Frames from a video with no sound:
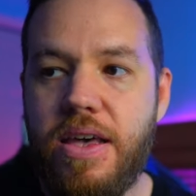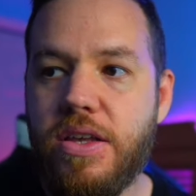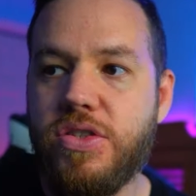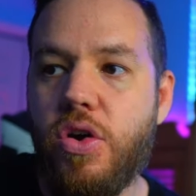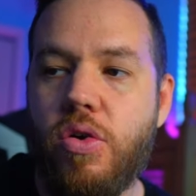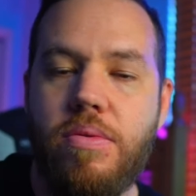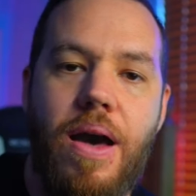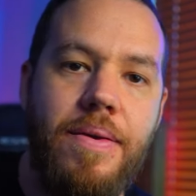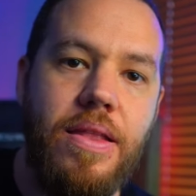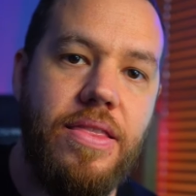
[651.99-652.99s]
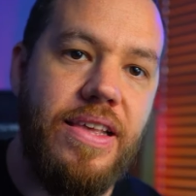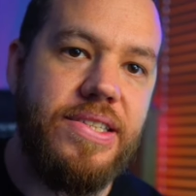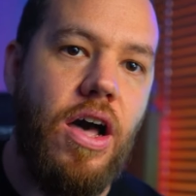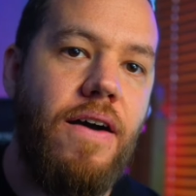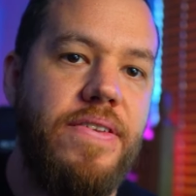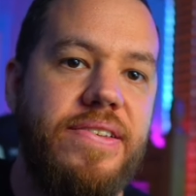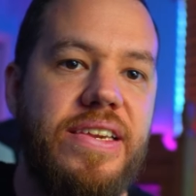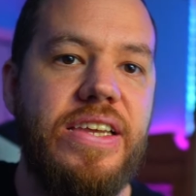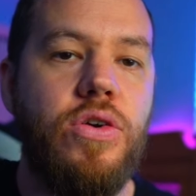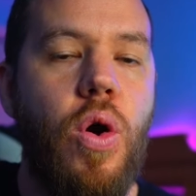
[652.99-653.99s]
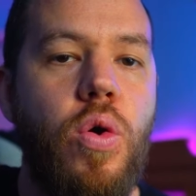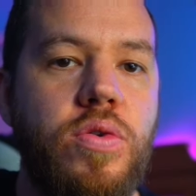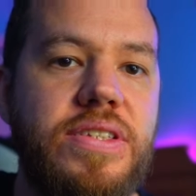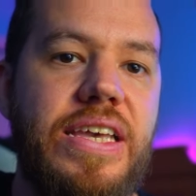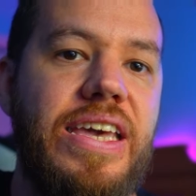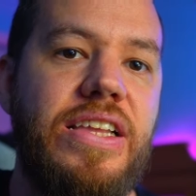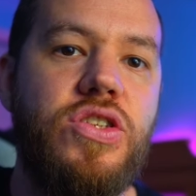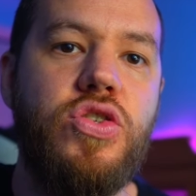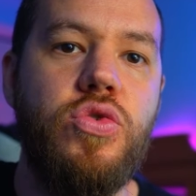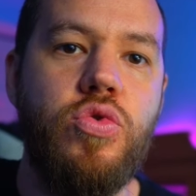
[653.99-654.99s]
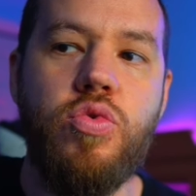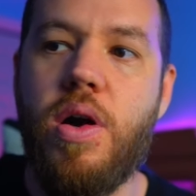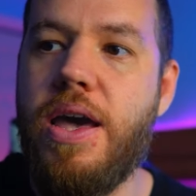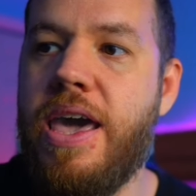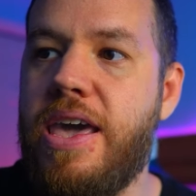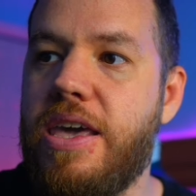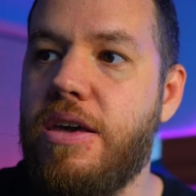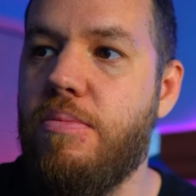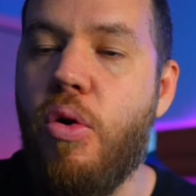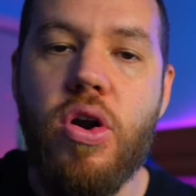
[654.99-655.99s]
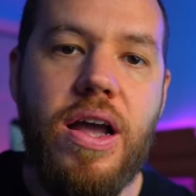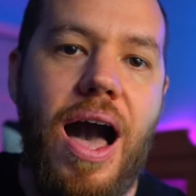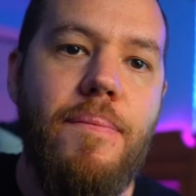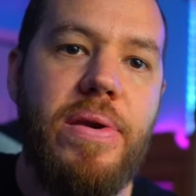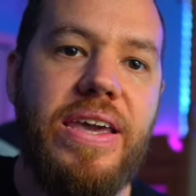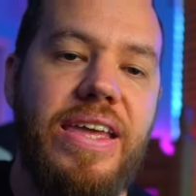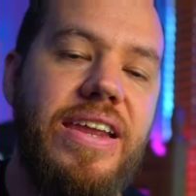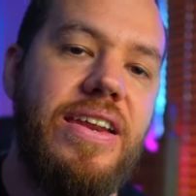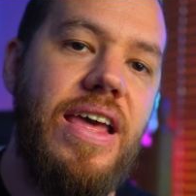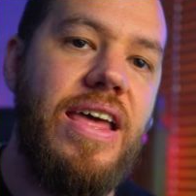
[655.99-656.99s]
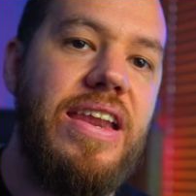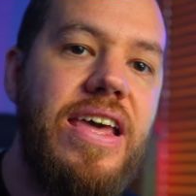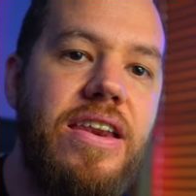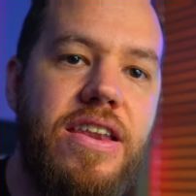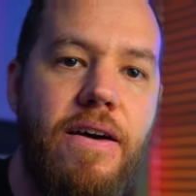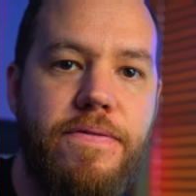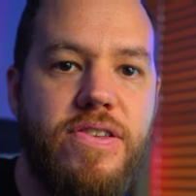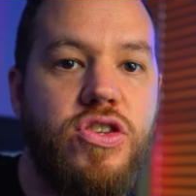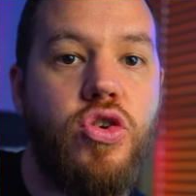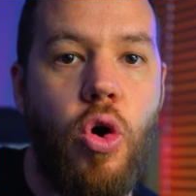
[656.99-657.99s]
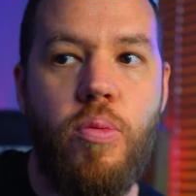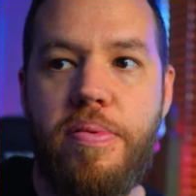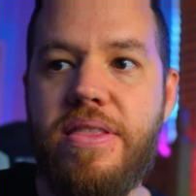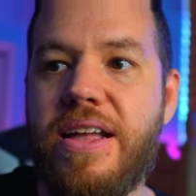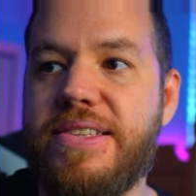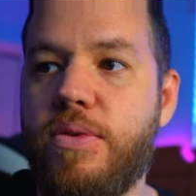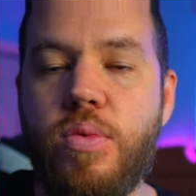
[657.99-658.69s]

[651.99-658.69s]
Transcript: So I, this obviously goes into a more complicated and in-depth scope that's